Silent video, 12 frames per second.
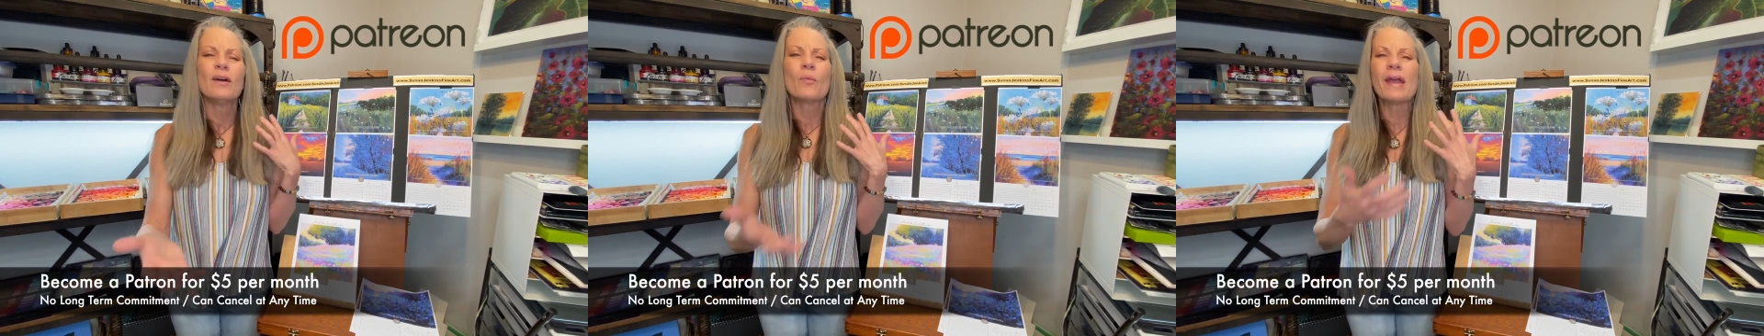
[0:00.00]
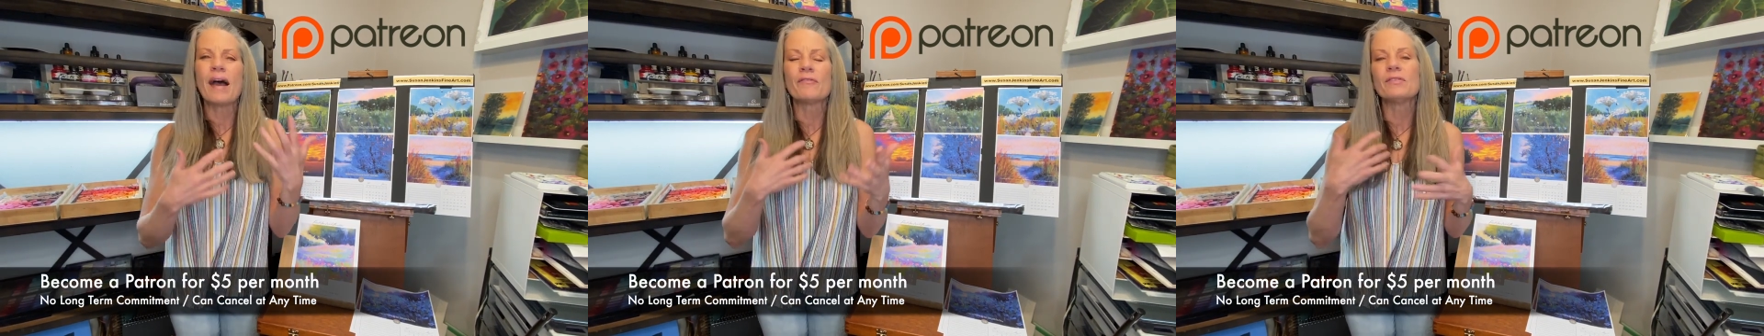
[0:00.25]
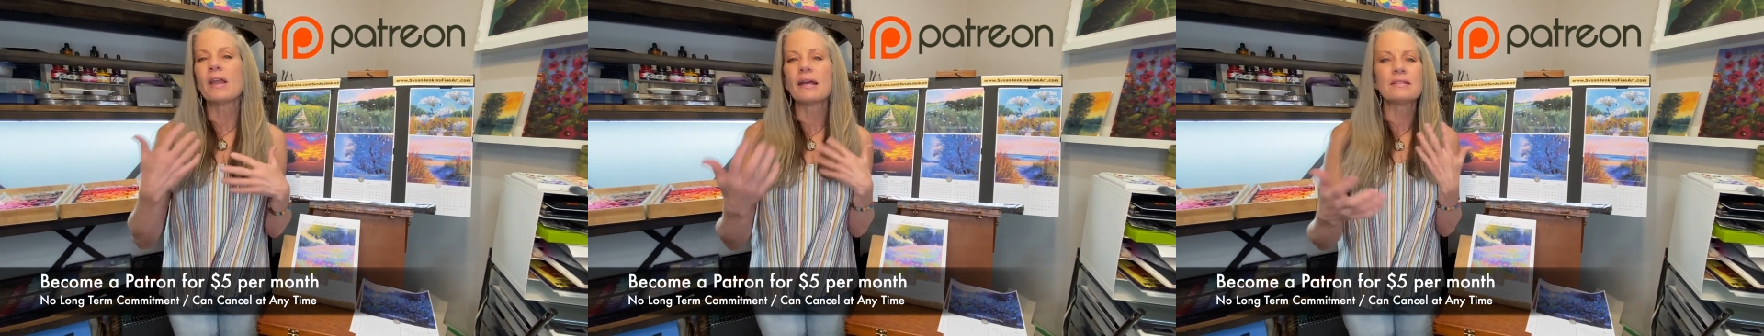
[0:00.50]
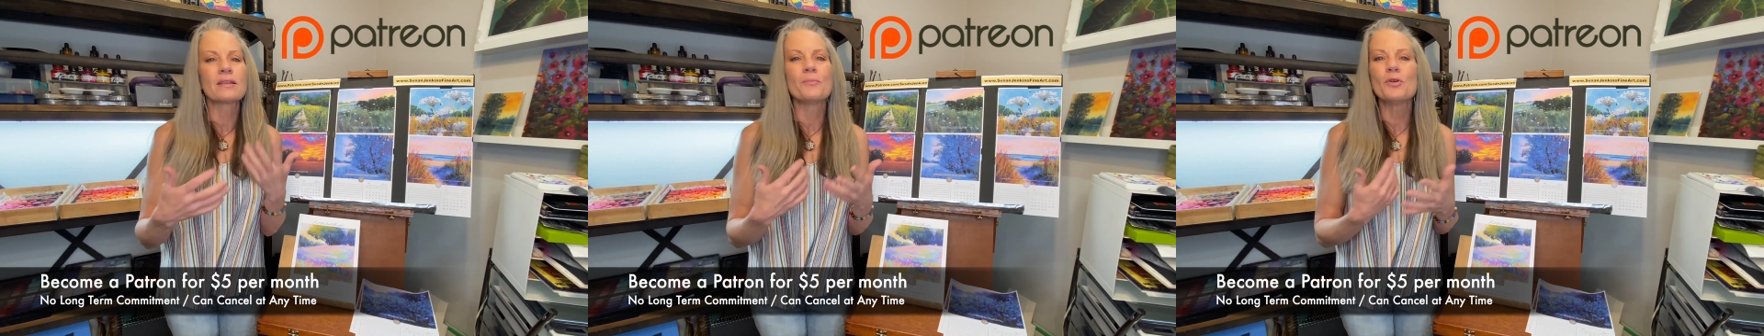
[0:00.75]
We have
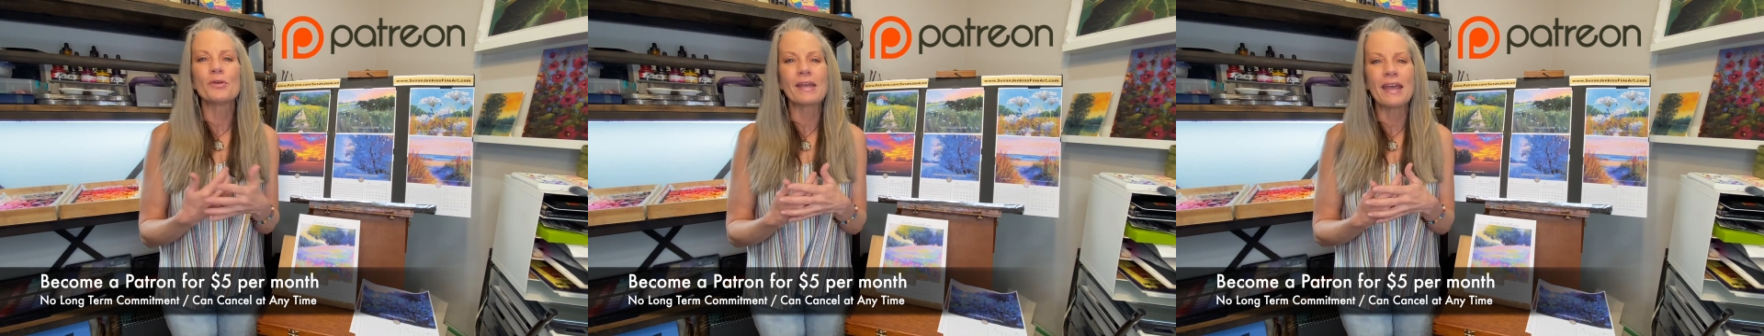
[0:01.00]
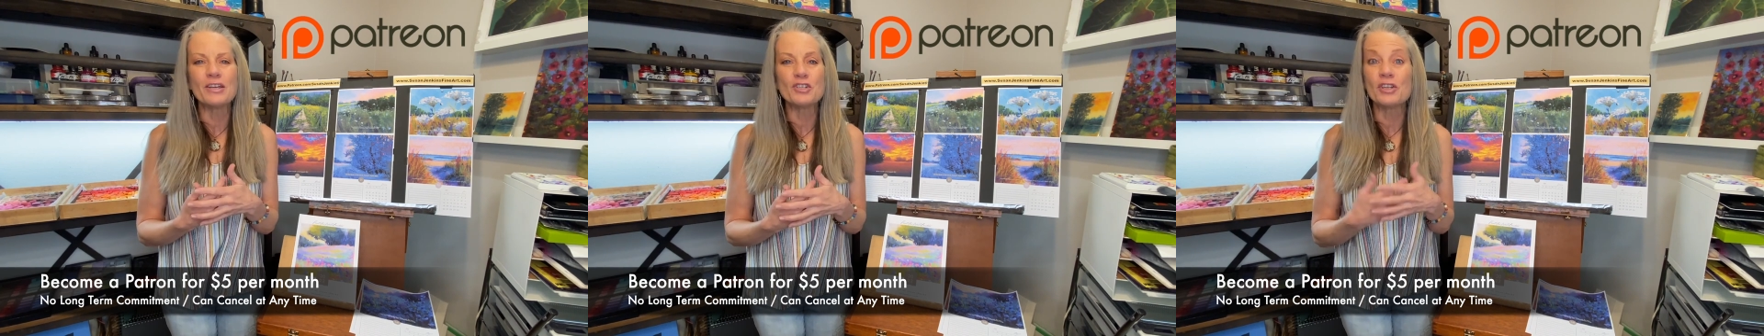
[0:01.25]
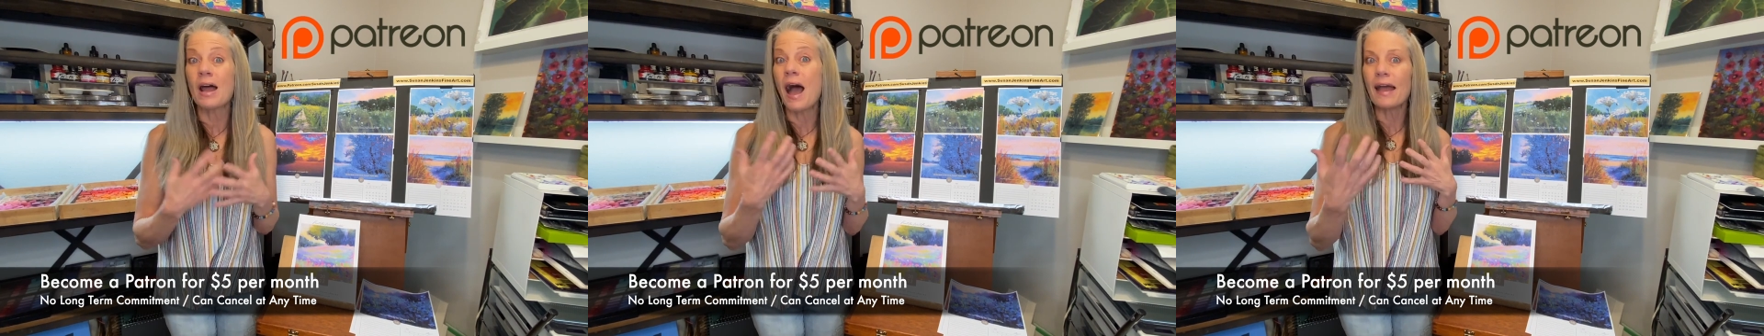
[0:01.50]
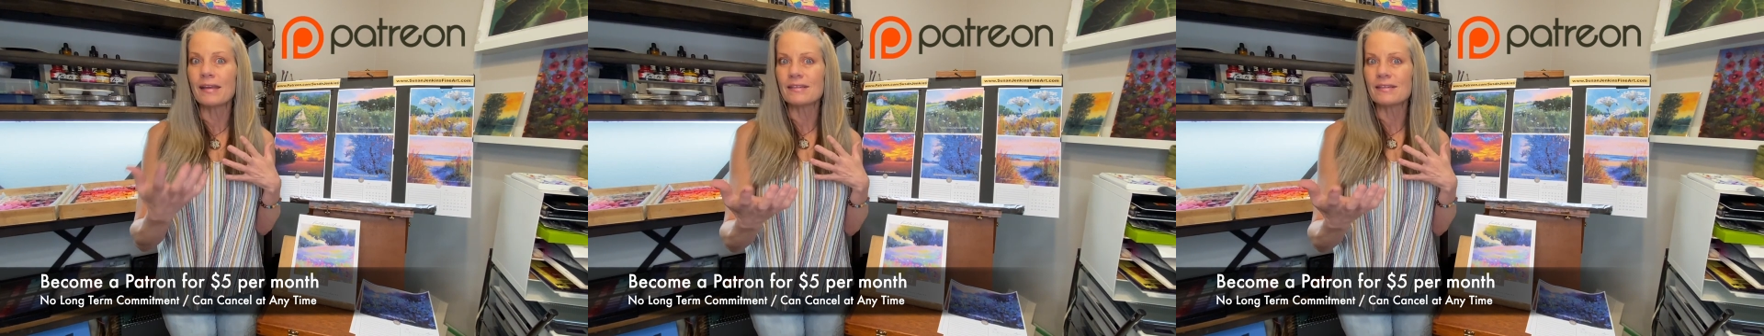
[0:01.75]
nice communication. I